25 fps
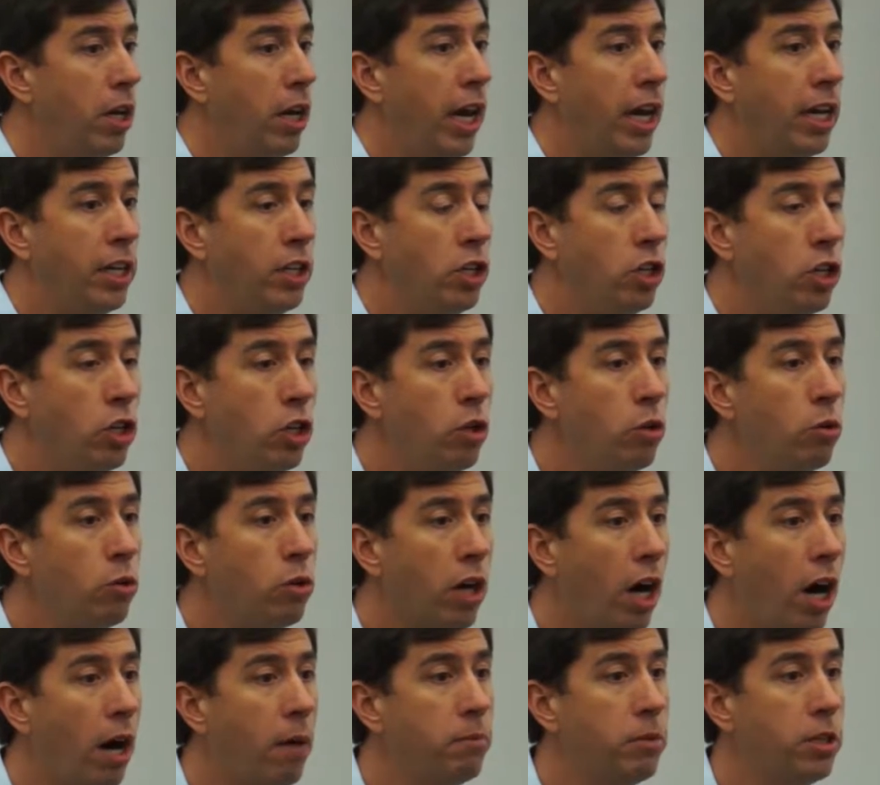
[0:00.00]
And you
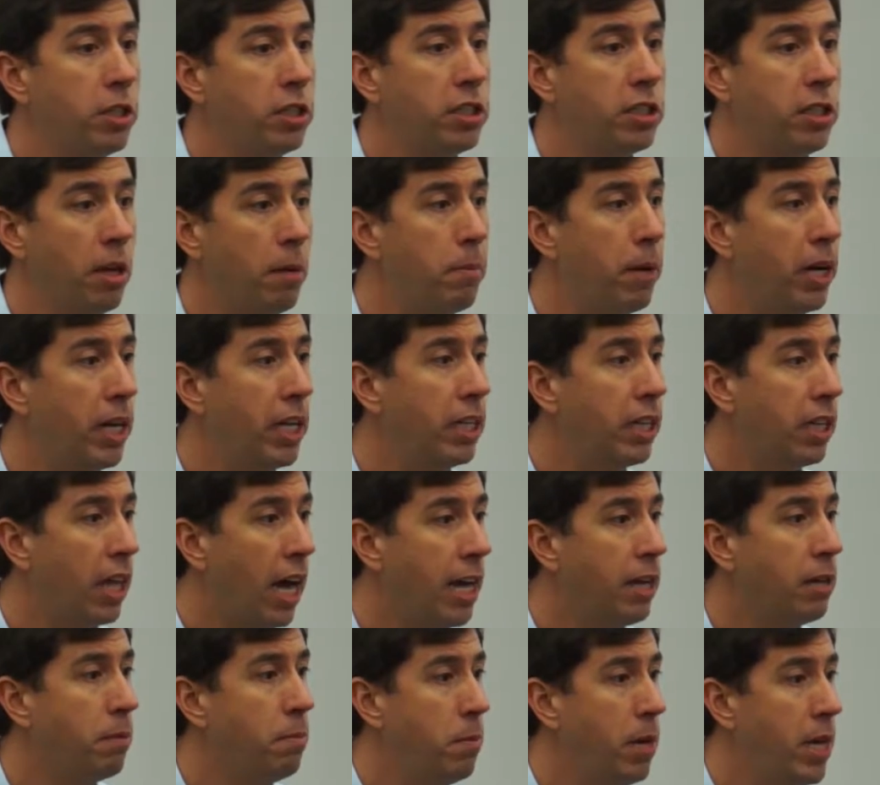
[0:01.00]
come to somebody
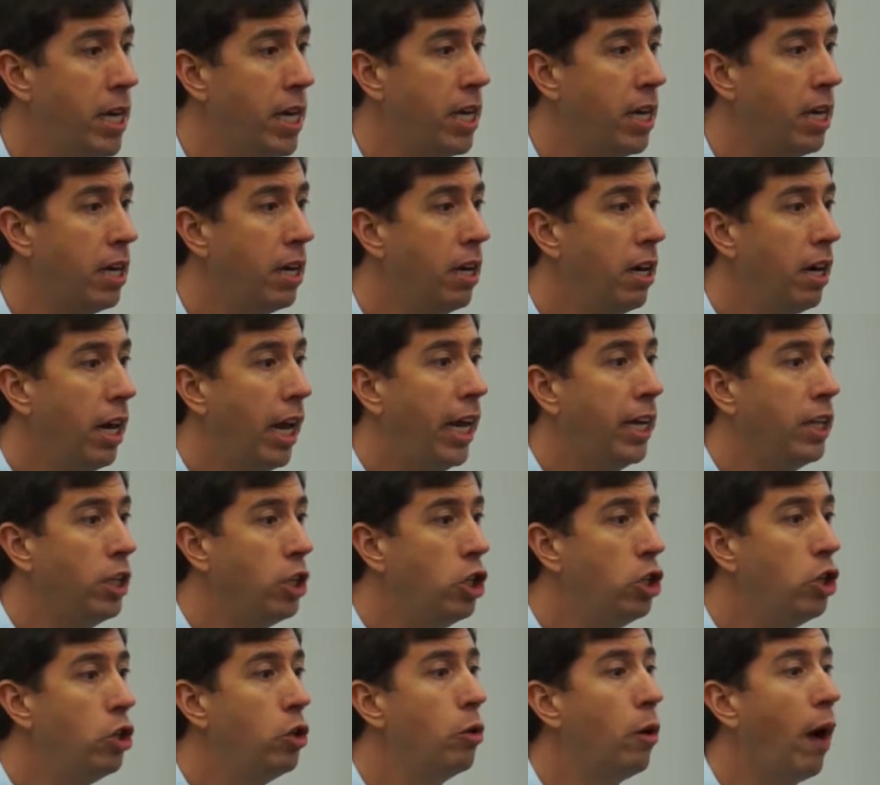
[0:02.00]
like me, and
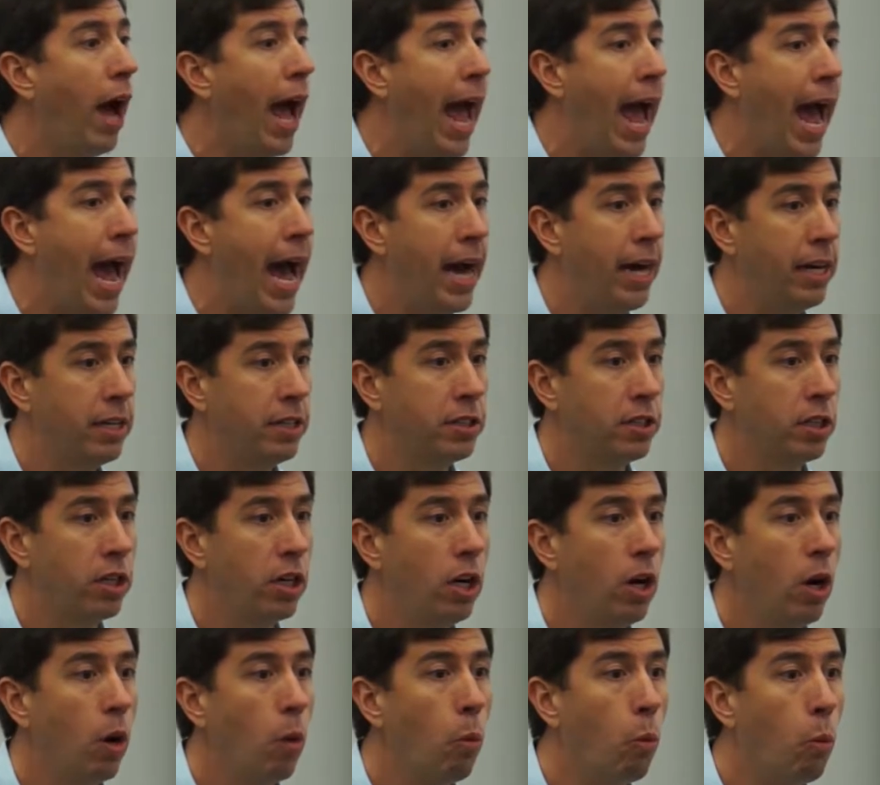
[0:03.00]
you ask,
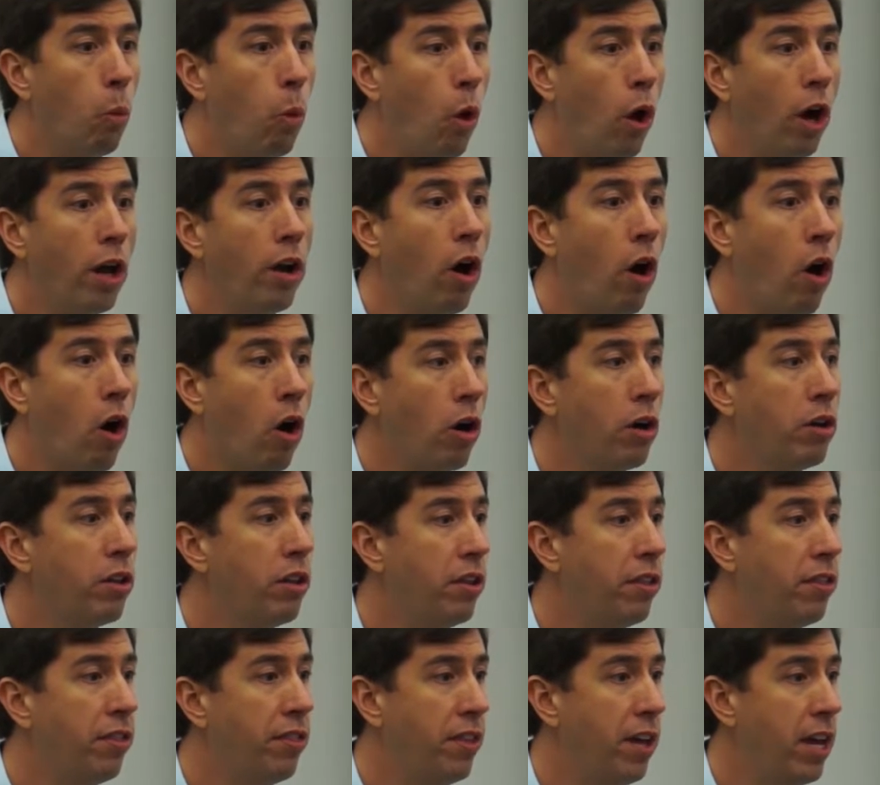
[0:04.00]
what are the
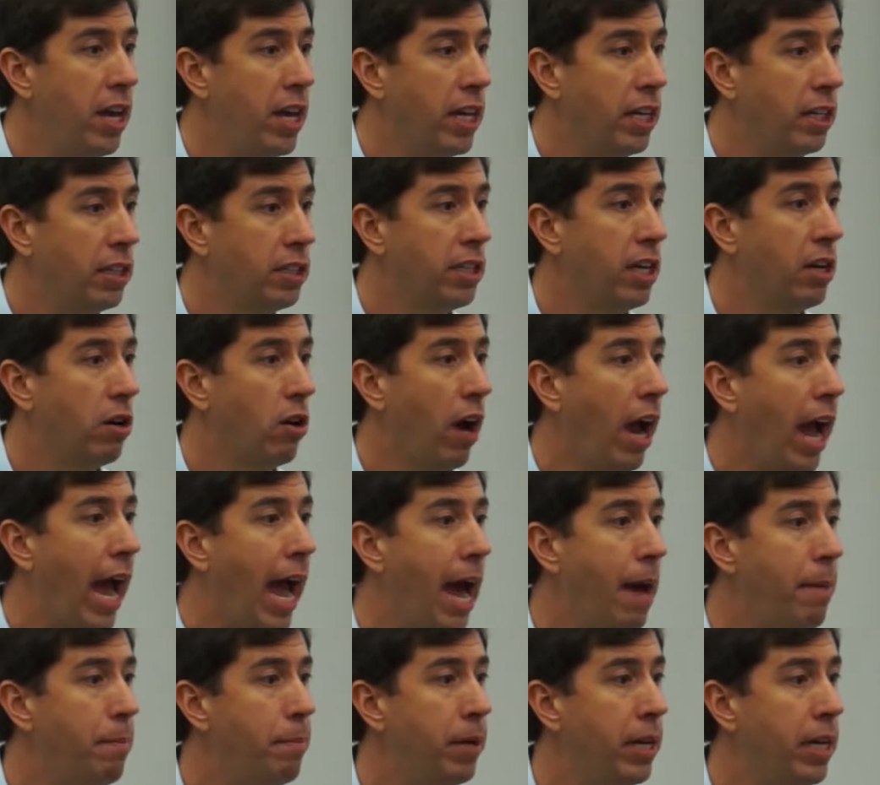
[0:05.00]
things that are
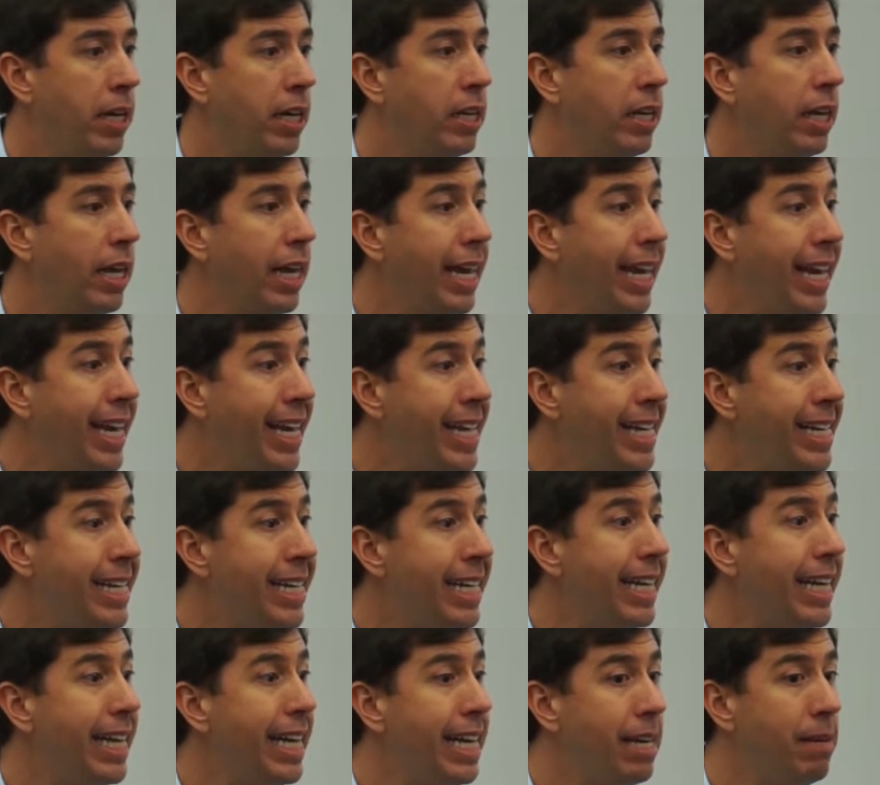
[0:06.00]
happening in
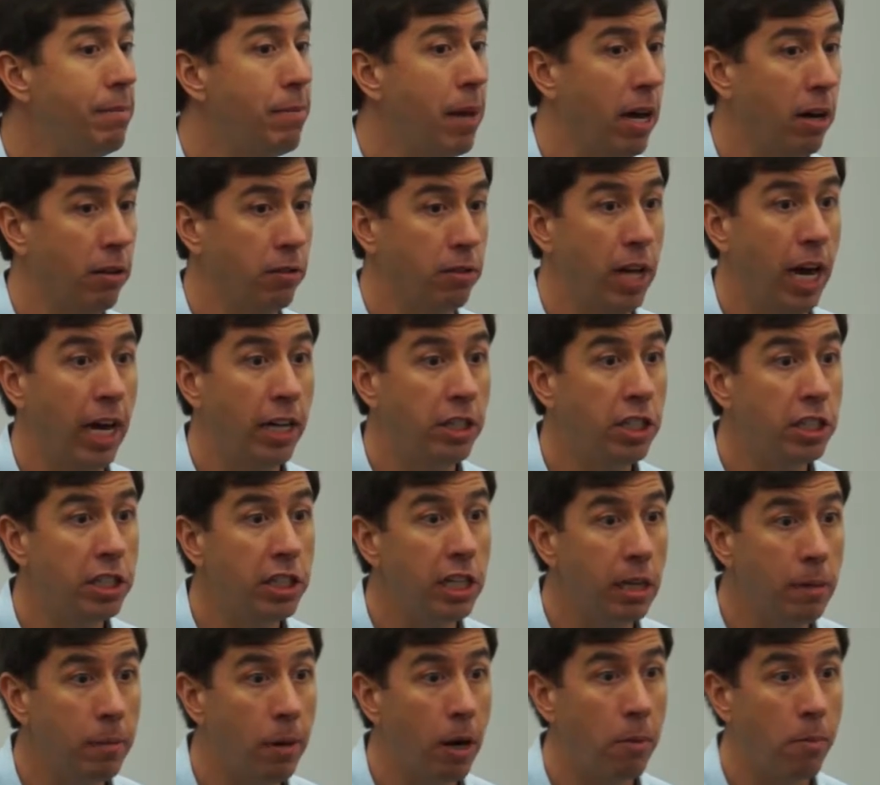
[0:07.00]
email, not just
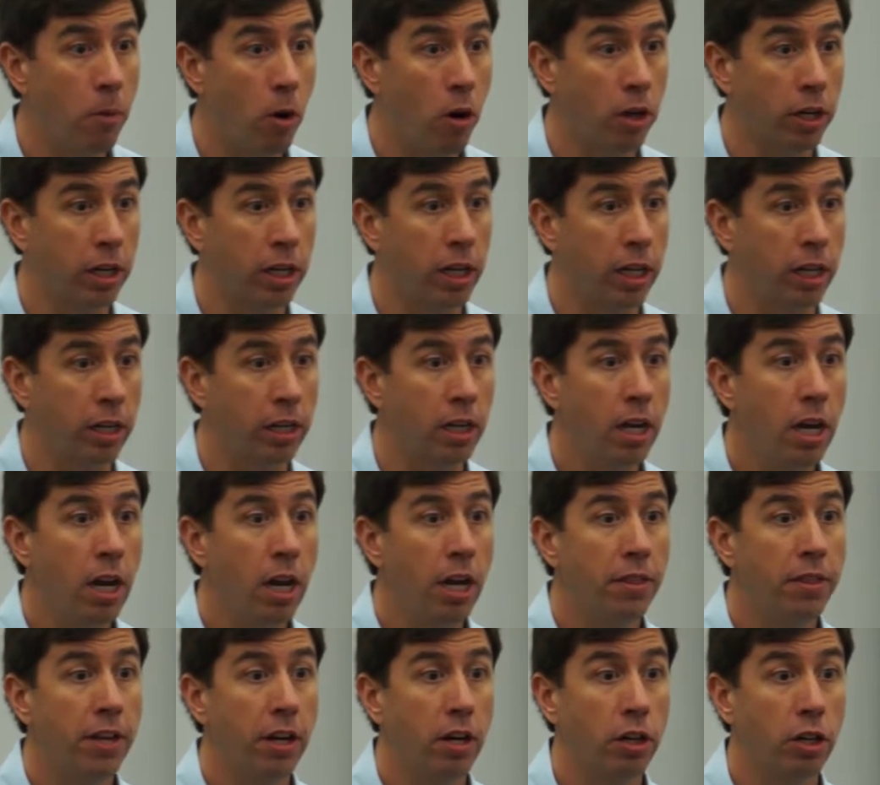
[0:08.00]
email marketing,
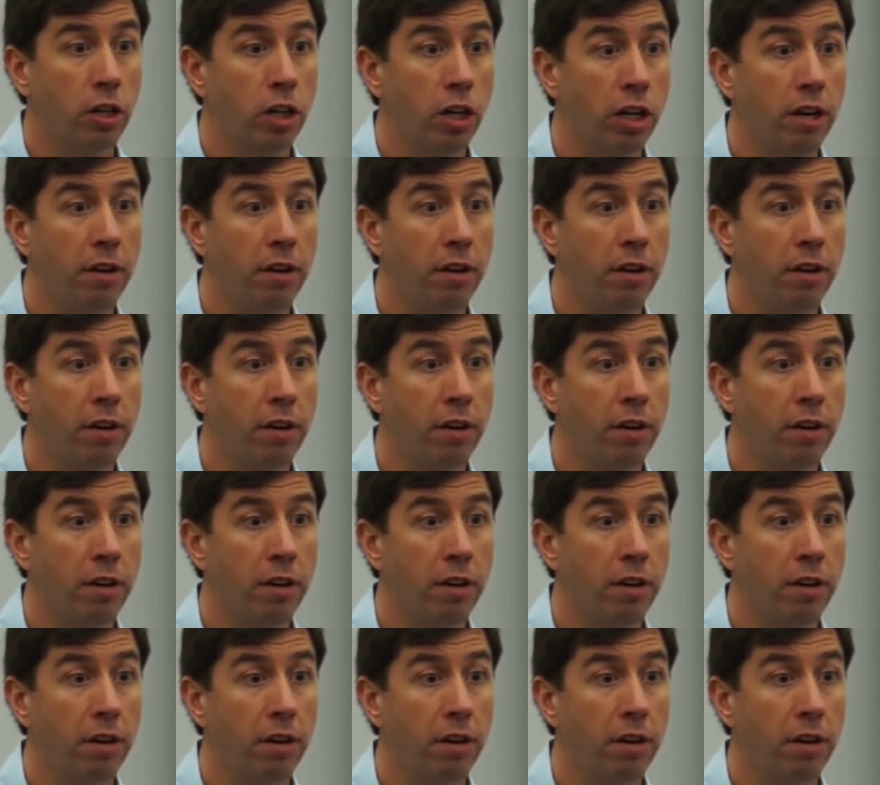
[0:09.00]
that are going